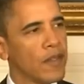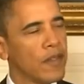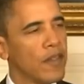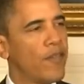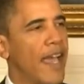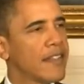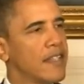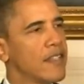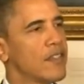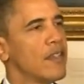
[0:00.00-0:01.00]
The fact
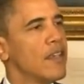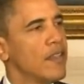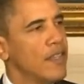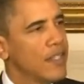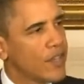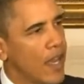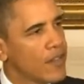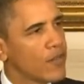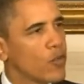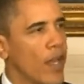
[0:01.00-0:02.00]
is, these
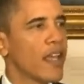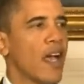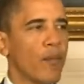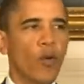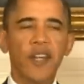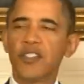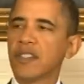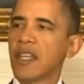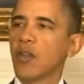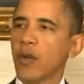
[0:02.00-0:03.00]
kinds of trading
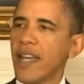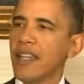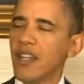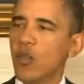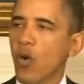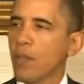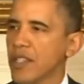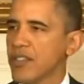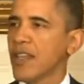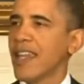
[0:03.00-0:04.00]
operations can create
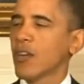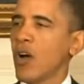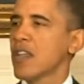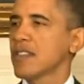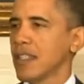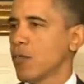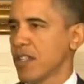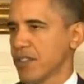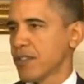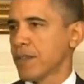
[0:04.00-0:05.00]
enormous and costly
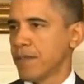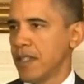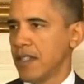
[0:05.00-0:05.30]
risks,